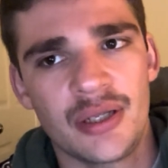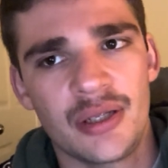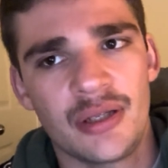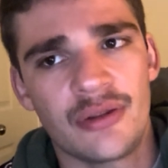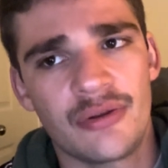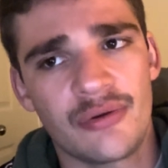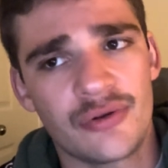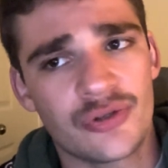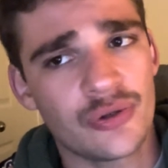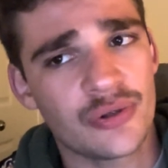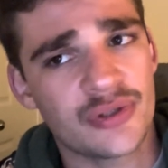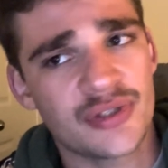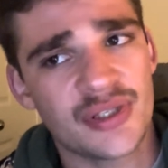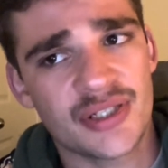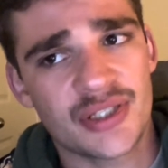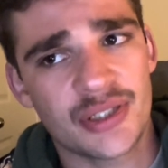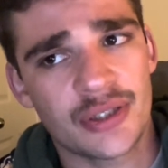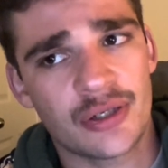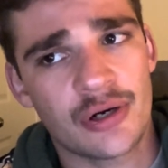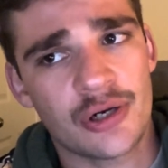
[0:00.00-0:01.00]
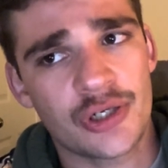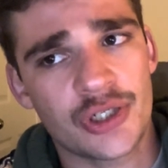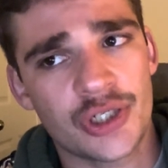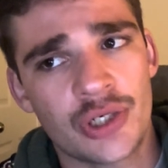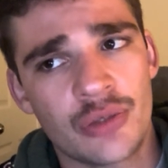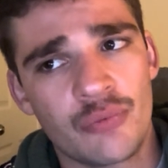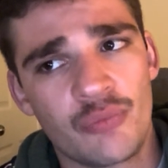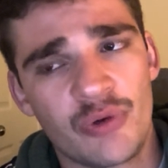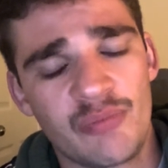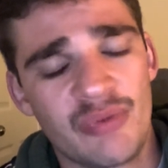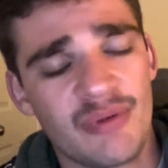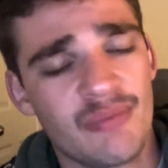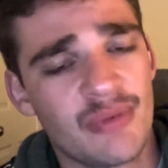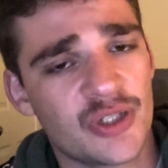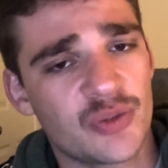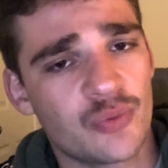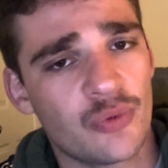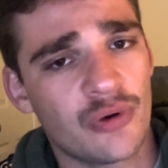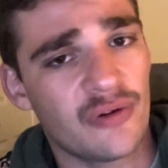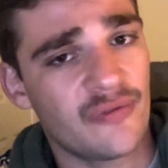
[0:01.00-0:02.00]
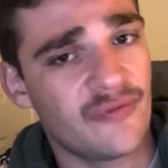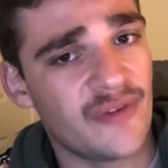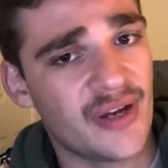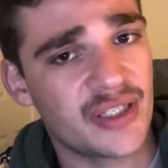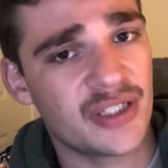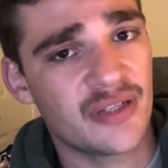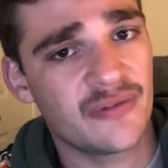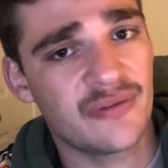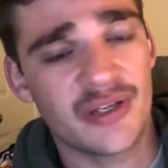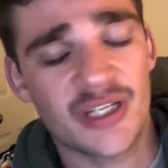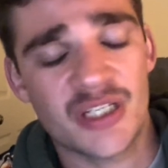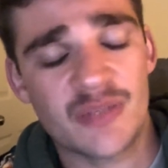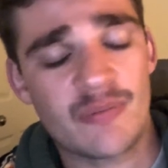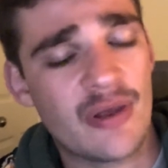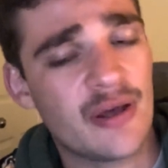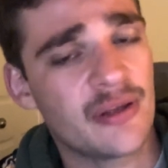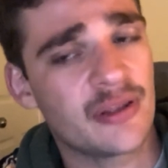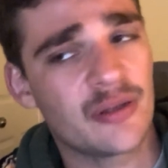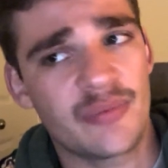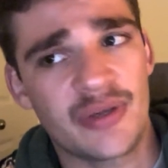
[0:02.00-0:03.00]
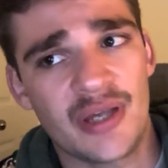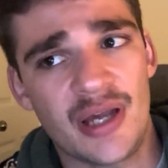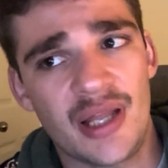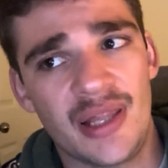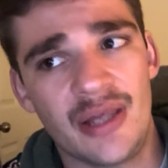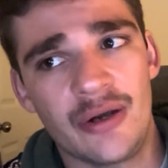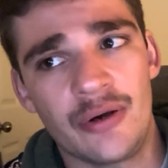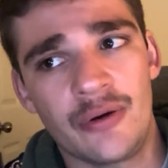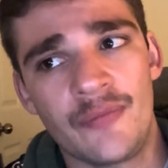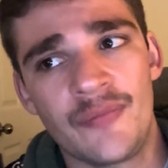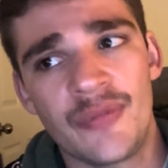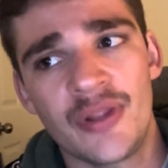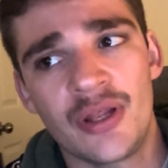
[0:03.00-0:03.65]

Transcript: The results of this incursion would be much more effective in expelling the PLO,